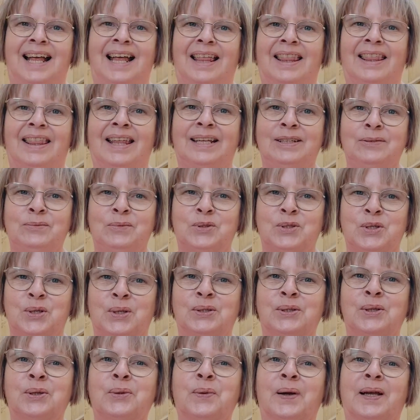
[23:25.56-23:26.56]
That was
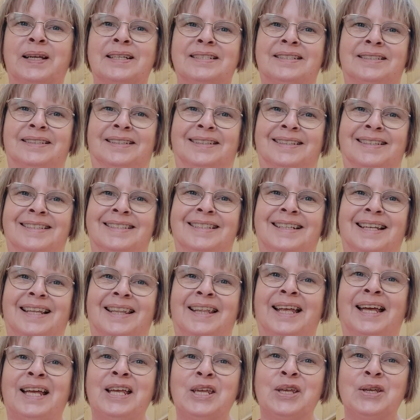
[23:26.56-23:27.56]
all the questions.
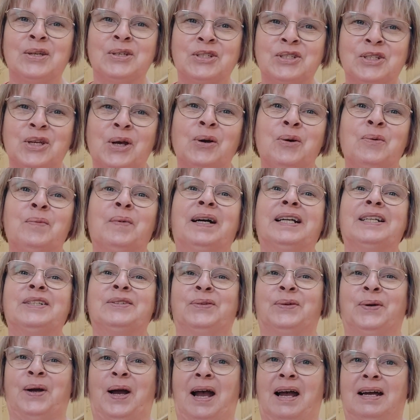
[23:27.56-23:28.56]
Thank you so much
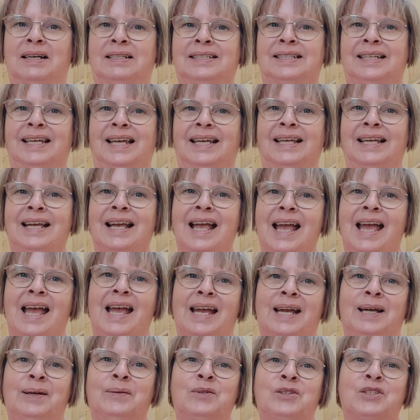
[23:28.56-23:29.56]
for asking.
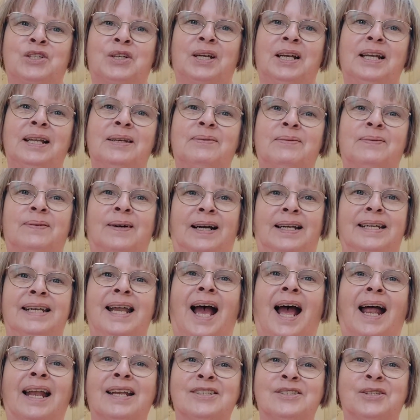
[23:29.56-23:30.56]
It was really fun
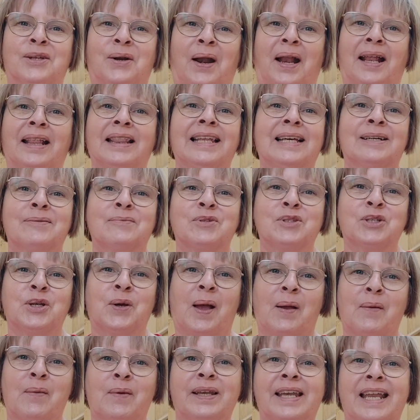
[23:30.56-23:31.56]
answering them, so
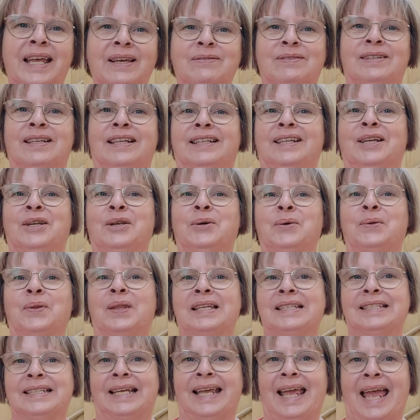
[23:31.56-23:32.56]
I will definitely do
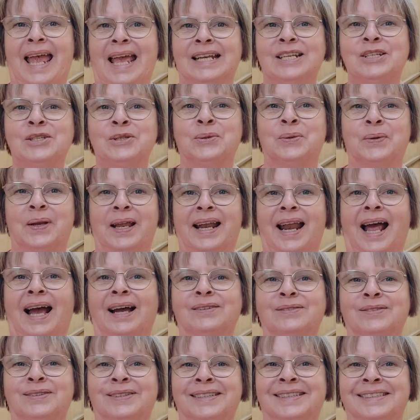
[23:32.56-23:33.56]
this again soon
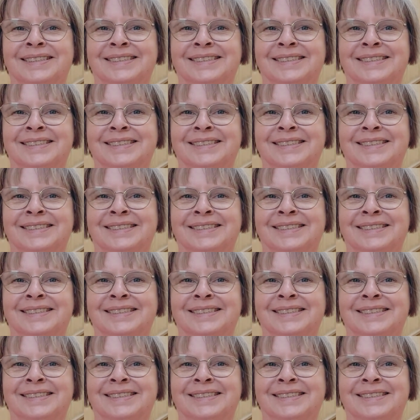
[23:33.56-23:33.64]
enough.